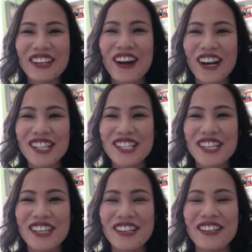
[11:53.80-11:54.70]
Yes
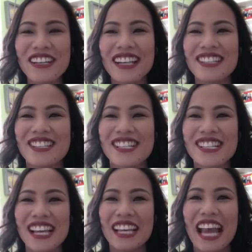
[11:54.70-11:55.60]
like the
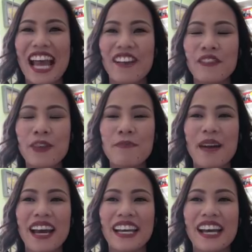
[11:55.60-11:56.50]
cartoon and just like
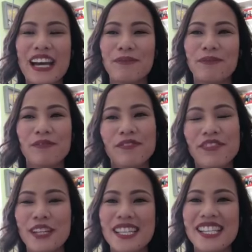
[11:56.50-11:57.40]
having my
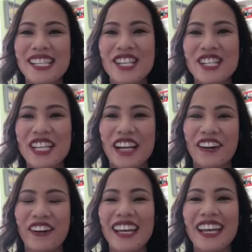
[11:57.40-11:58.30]
um, Vietnamese
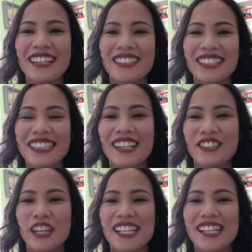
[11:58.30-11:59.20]
dictionary and just
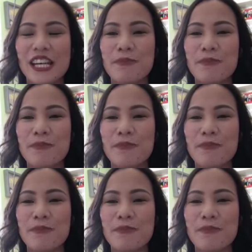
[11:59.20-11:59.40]
kind of